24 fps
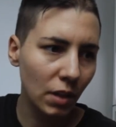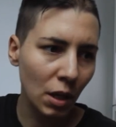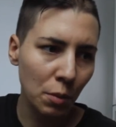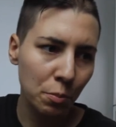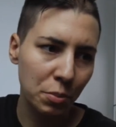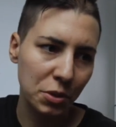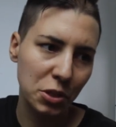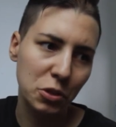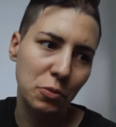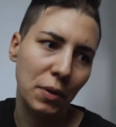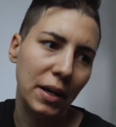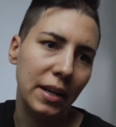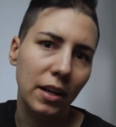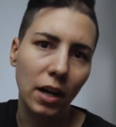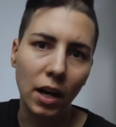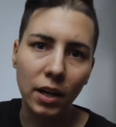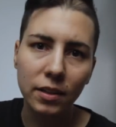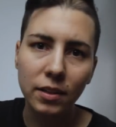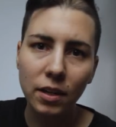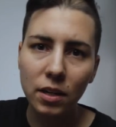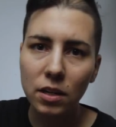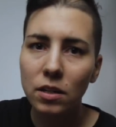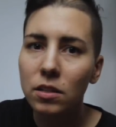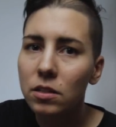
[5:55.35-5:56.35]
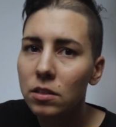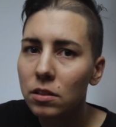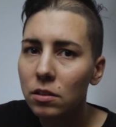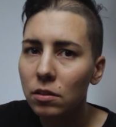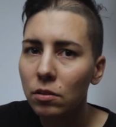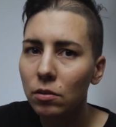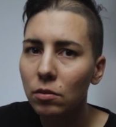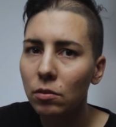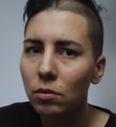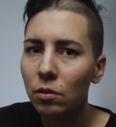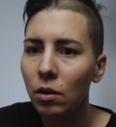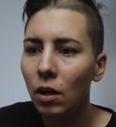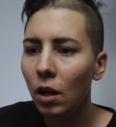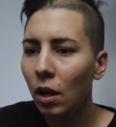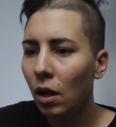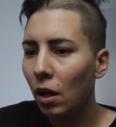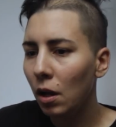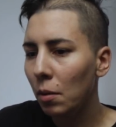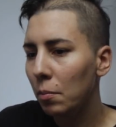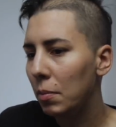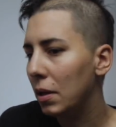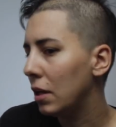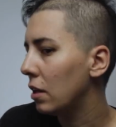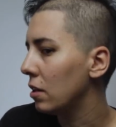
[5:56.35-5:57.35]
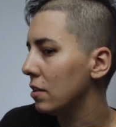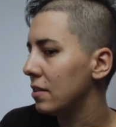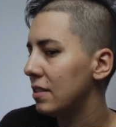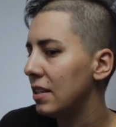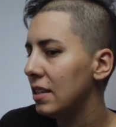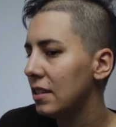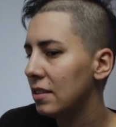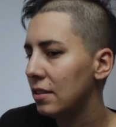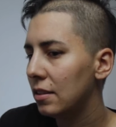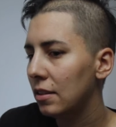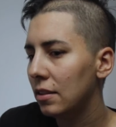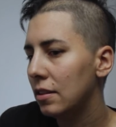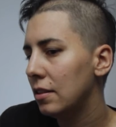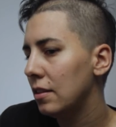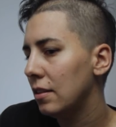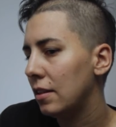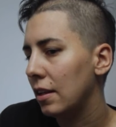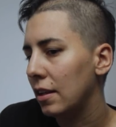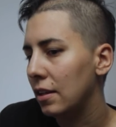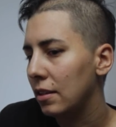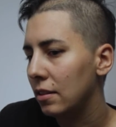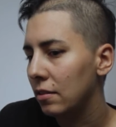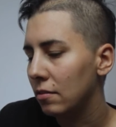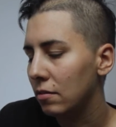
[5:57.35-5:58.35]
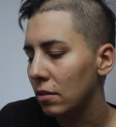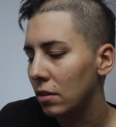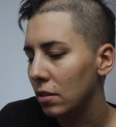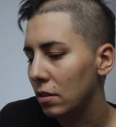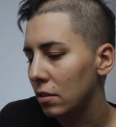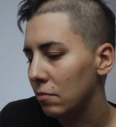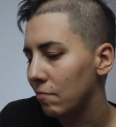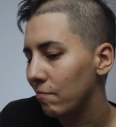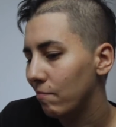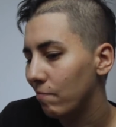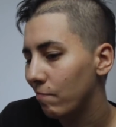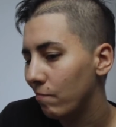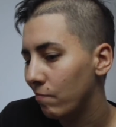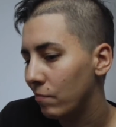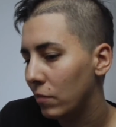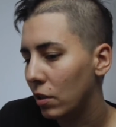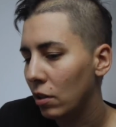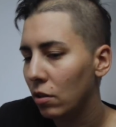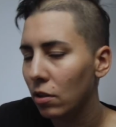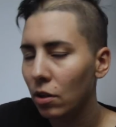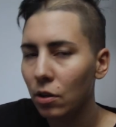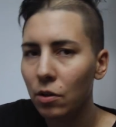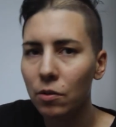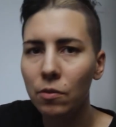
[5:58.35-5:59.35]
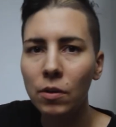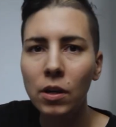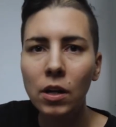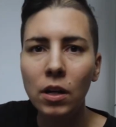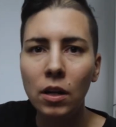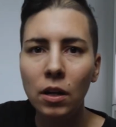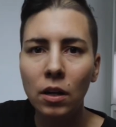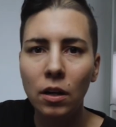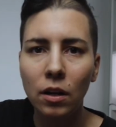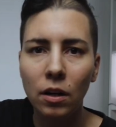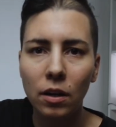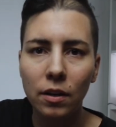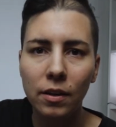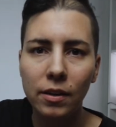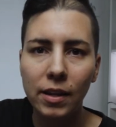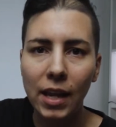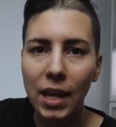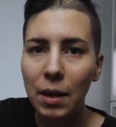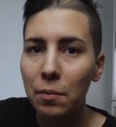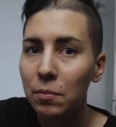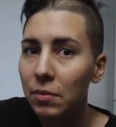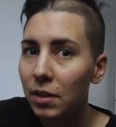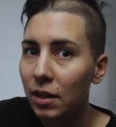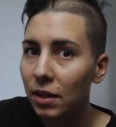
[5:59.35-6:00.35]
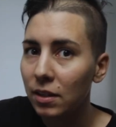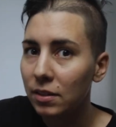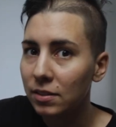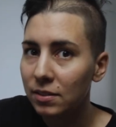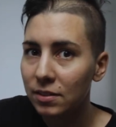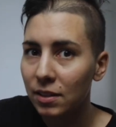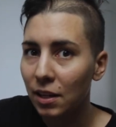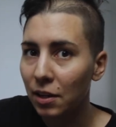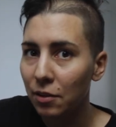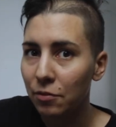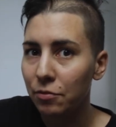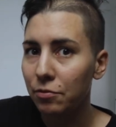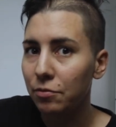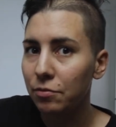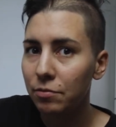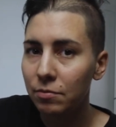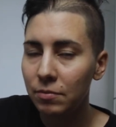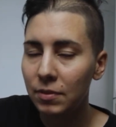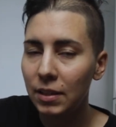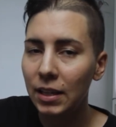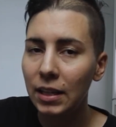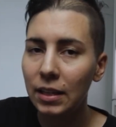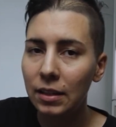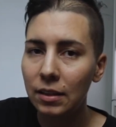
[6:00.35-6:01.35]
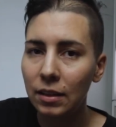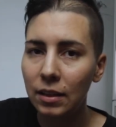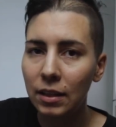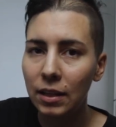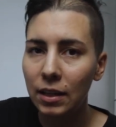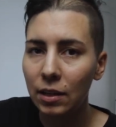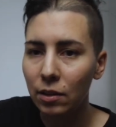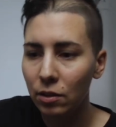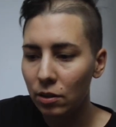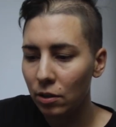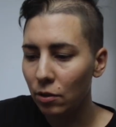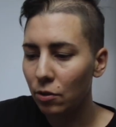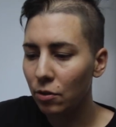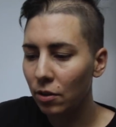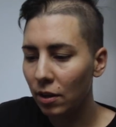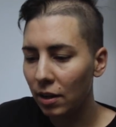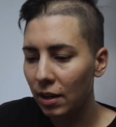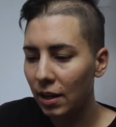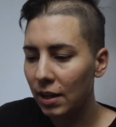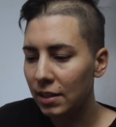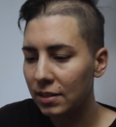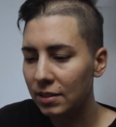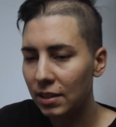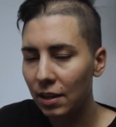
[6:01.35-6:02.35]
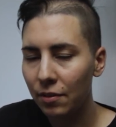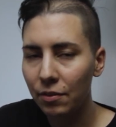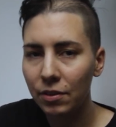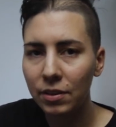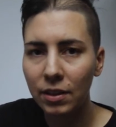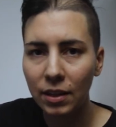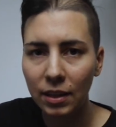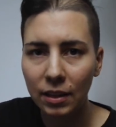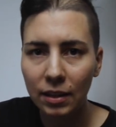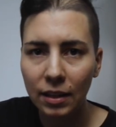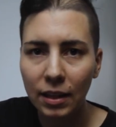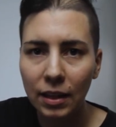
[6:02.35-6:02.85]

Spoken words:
persuade others to be consistent and name their stuff neatly and organize everything